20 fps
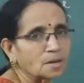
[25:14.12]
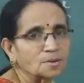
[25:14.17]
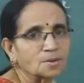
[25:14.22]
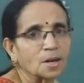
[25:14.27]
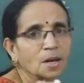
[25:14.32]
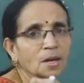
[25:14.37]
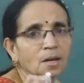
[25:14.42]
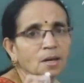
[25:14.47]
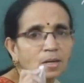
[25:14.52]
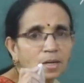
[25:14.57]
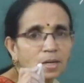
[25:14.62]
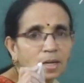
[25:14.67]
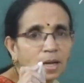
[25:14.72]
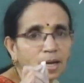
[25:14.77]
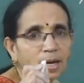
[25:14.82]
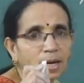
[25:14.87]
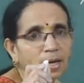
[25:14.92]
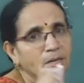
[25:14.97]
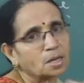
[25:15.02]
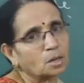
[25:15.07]
it is a
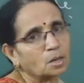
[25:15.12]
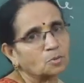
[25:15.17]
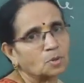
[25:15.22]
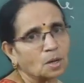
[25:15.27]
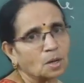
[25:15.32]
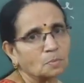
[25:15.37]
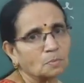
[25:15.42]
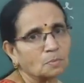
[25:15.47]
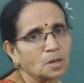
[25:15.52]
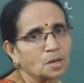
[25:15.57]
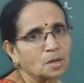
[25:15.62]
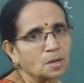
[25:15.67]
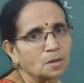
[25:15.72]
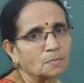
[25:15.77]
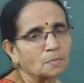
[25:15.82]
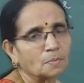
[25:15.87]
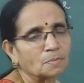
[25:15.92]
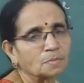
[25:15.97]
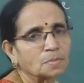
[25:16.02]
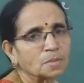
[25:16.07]
negative
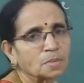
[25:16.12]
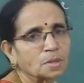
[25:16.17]
number.